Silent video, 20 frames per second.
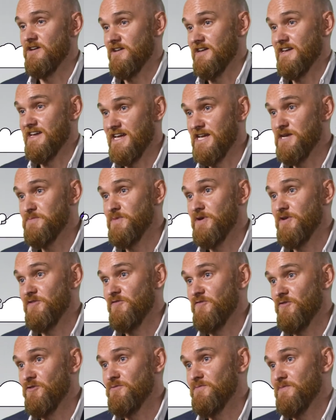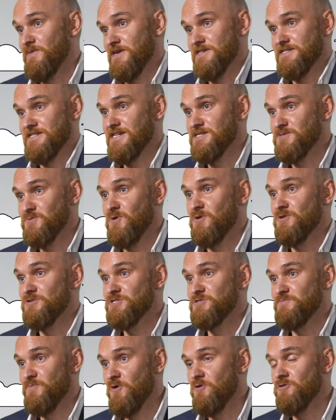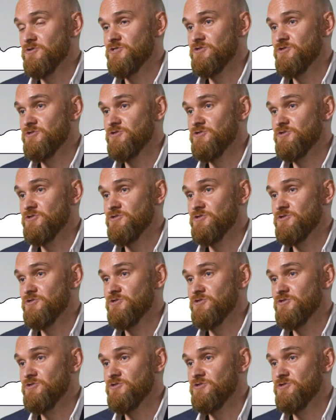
and keep it fun, because that's what sport